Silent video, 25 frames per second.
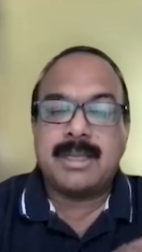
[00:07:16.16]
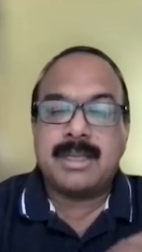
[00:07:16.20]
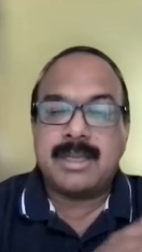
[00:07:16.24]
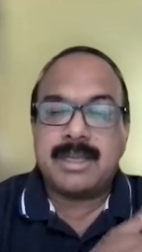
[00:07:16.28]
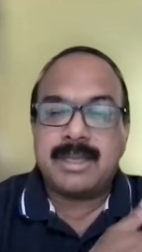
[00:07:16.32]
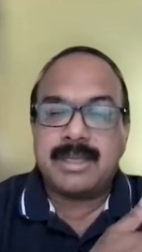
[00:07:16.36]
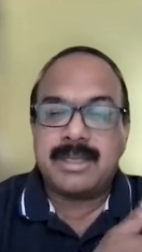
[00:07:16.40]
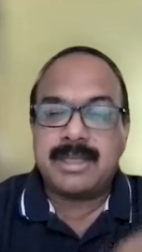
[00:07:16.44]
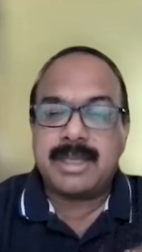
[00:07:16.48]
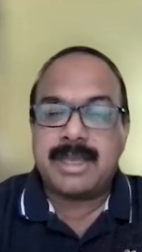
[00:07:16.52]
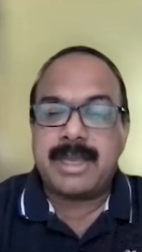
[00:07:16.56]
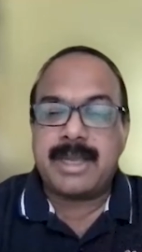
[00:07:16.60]

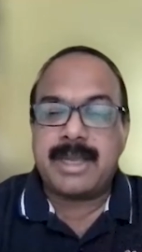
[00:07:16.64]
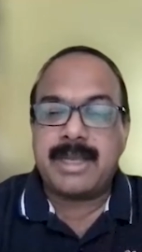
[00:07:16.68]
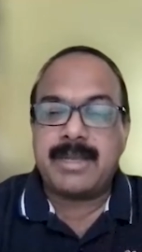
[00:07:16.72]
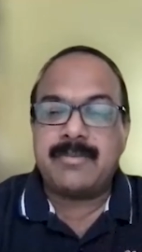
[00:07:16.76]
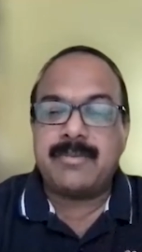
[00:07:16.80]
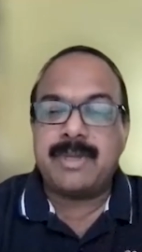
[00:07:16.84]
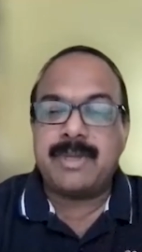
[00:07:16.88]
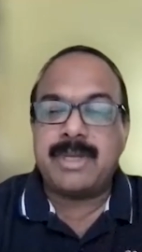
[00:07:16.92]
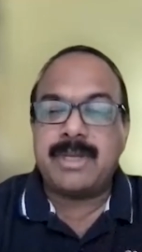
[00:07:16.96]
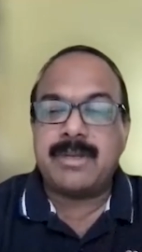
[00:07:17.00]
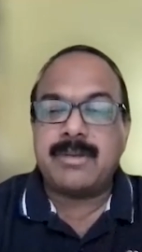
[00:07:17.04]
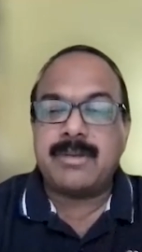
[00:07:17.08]
yes, just to
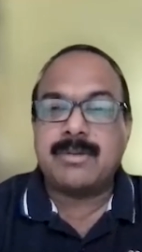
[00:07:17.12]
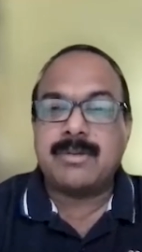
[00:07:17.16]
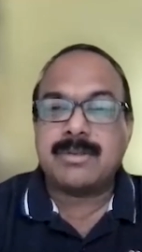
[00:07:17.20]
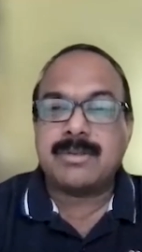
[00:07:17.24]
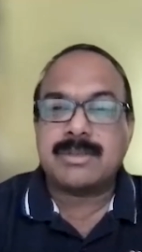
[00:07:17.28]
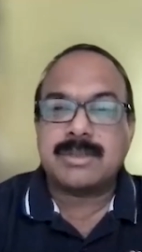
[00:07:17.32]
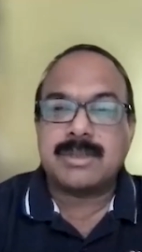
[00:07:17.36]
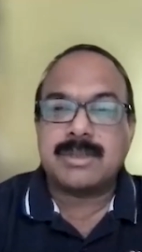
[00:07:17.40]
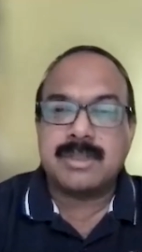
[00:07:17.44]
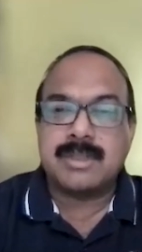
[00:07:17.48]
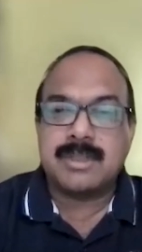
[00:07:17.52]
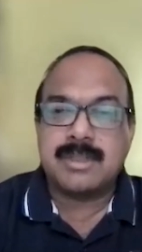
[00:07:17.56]
check the
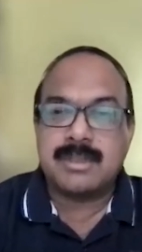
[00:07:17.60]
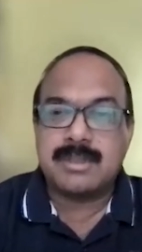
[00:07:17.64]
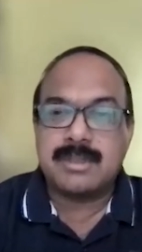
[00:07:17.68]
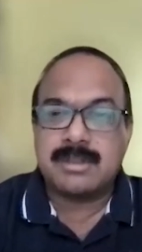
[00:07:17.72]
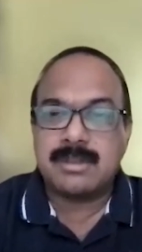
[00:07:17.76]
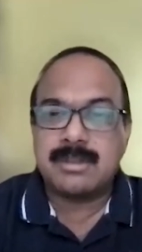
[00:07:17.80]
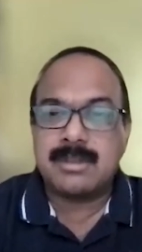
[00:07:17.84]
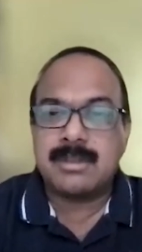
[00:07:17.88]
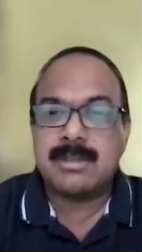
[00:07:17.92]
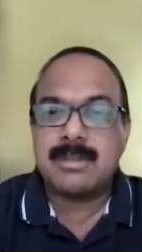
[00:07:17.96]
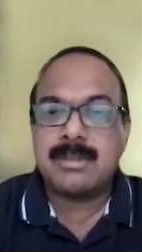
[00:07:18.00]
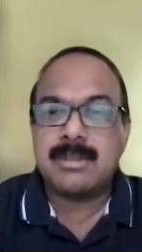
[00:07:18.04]
probability
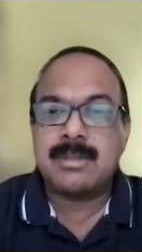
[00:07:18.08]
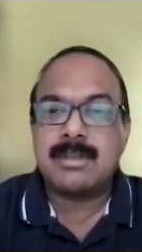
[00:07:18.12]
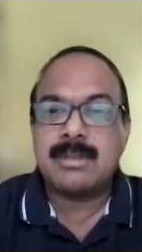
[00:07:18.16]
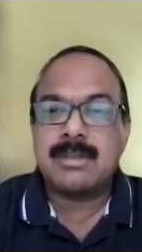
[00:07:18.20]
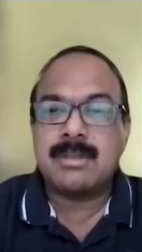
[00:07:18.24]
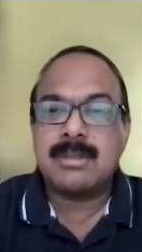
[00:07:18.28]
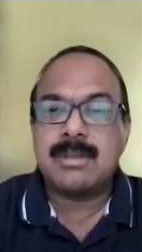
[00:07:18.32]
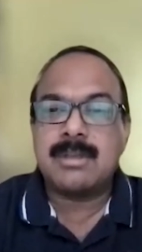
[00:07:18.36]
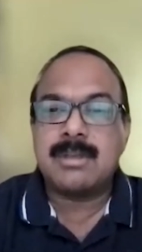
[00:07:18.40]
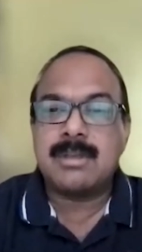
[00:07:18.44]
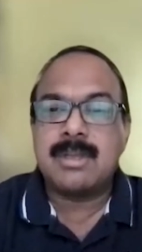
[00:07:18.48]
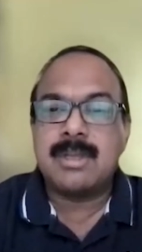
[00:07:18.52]
probably
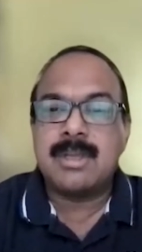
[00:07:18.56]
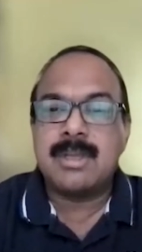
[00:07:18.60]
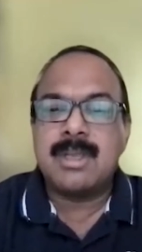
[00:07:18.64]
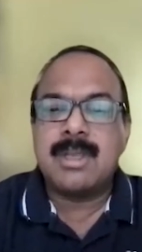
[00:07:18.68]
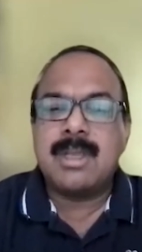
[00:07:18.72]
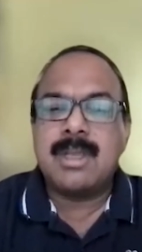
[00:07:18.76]
right